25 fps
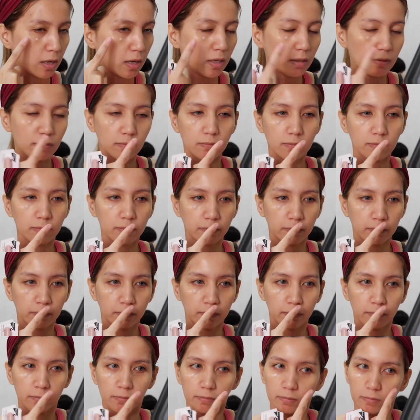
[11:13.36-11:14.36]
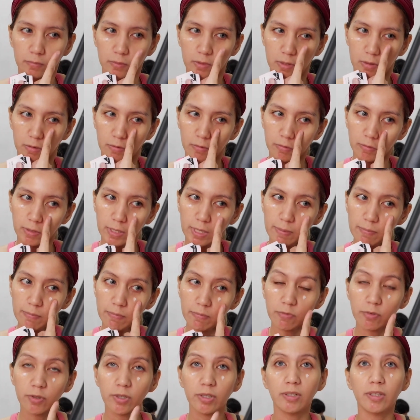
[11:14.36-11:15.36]
and the
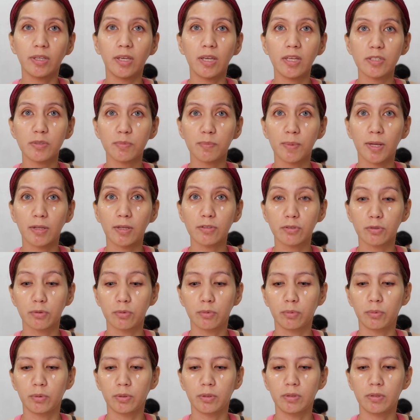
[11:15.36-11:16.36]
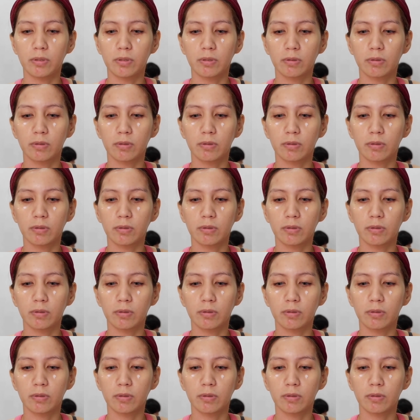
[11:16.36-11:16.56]
cream really smells good.